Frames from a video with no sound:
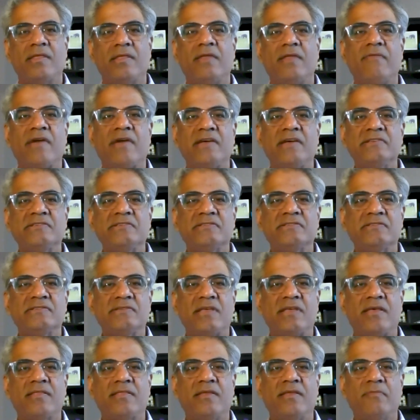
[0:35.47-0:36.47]
The device
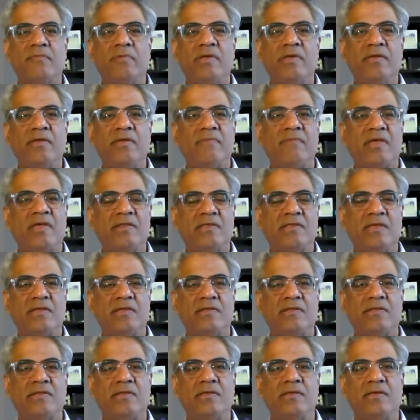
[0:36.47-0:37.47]
that we
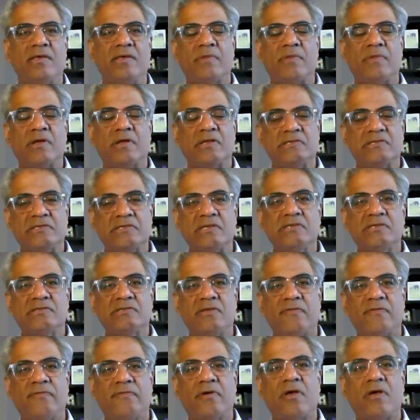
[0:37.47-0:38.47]
invented
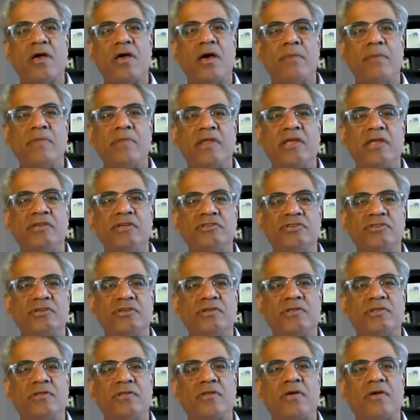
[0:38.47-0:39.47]
consists of a
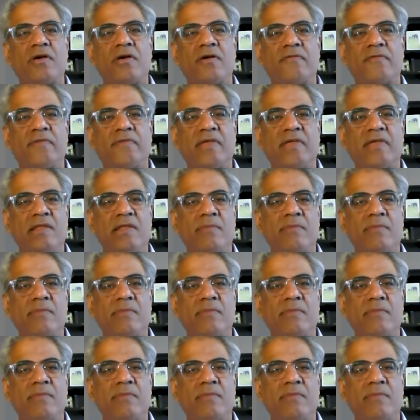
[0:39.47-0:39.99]
combination of